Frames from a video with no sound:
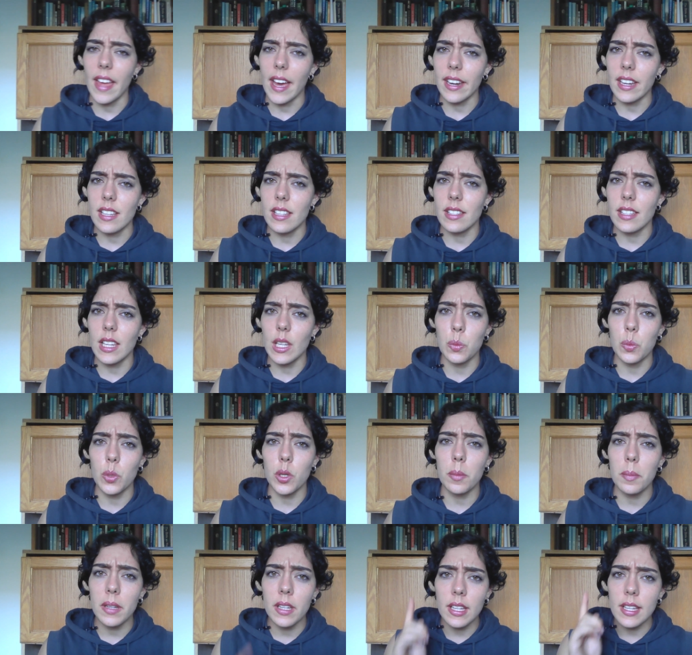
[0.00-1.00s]
That is, it
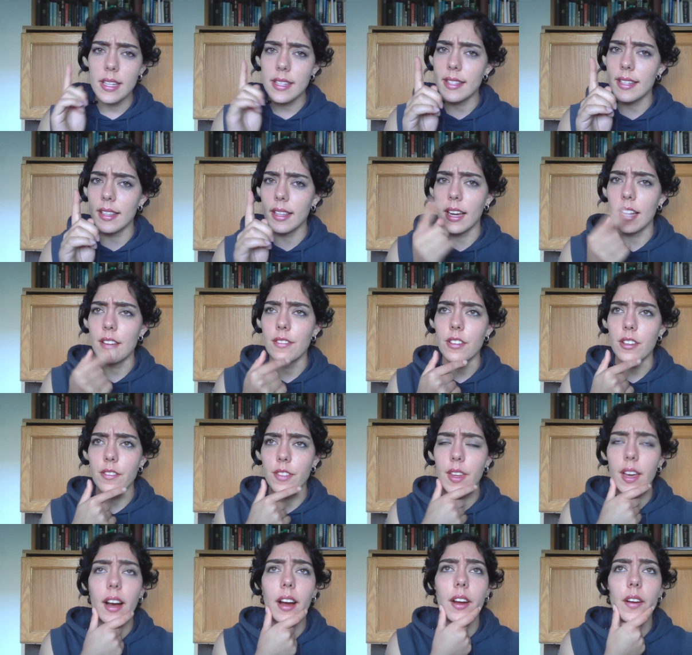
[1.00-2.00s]
would be an easy life if
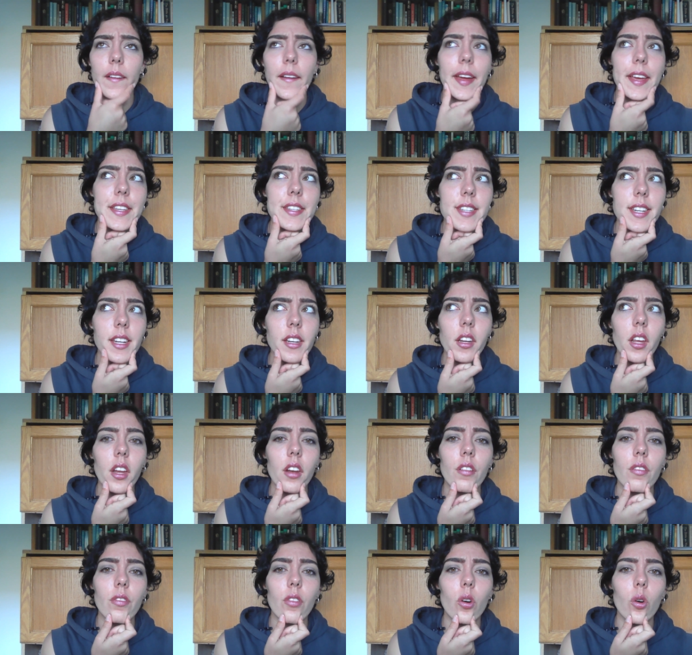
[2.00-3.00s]
the I R S didn't get
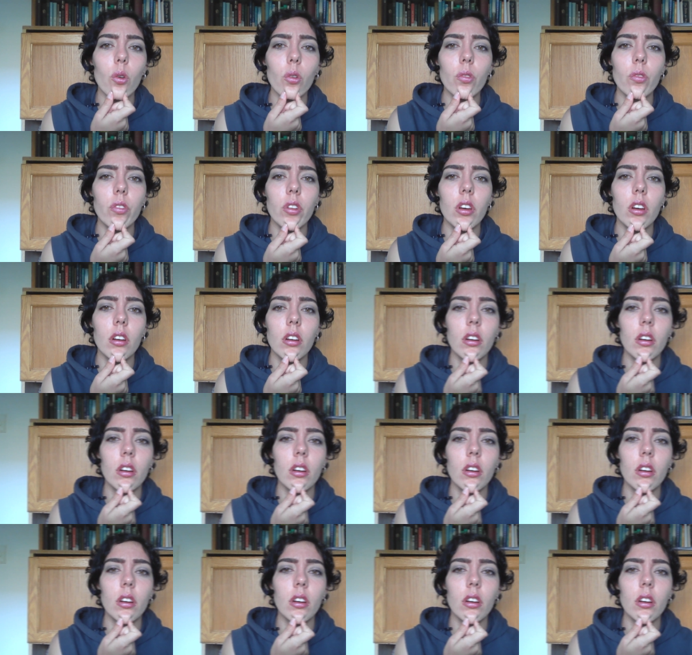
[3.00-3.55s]
involved.